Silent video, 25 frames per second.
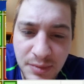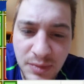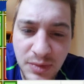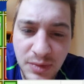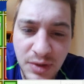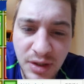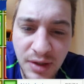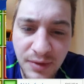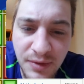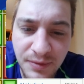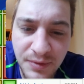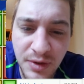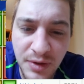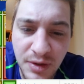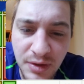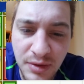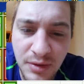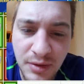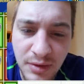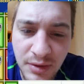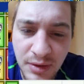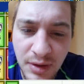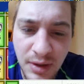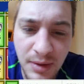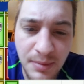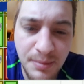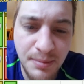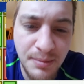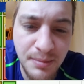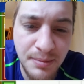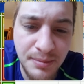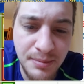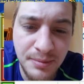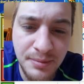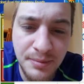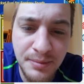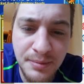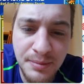Looking for a
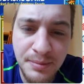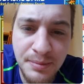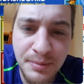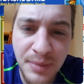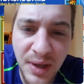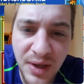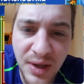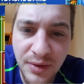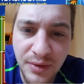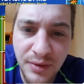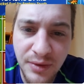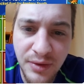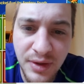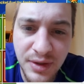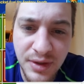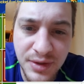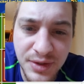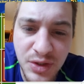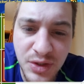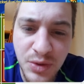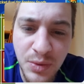better than